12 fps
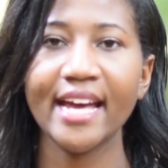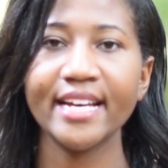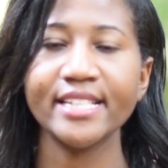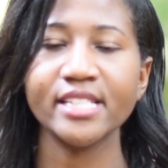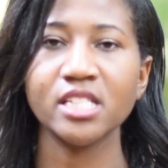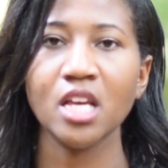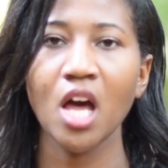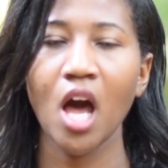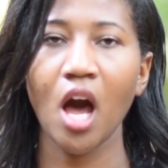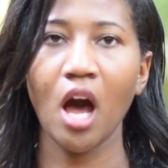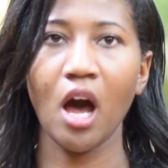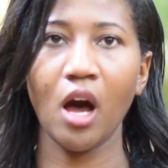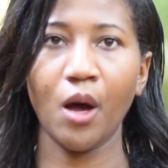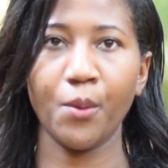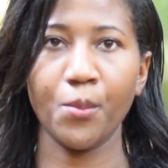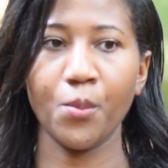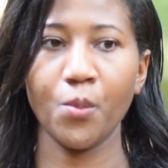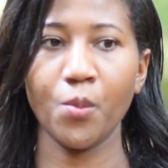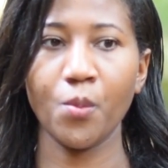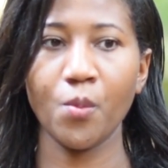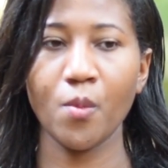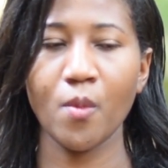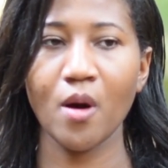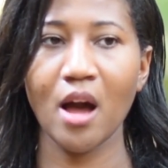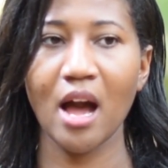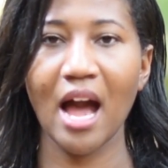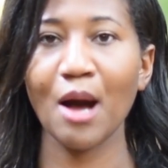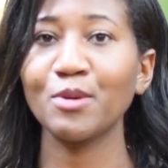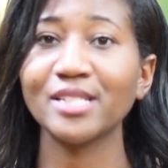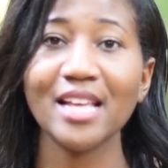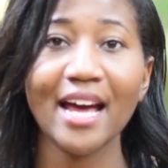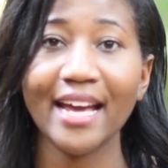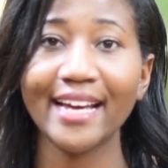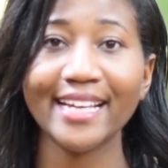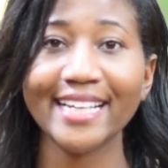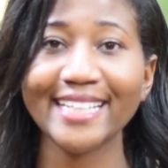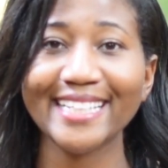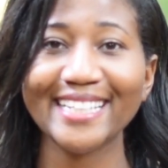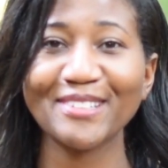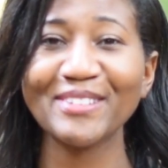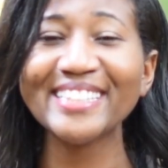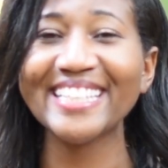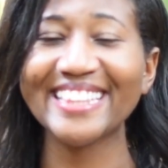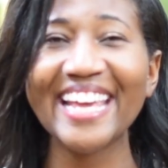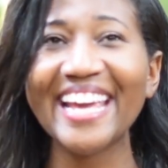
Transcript: And I was really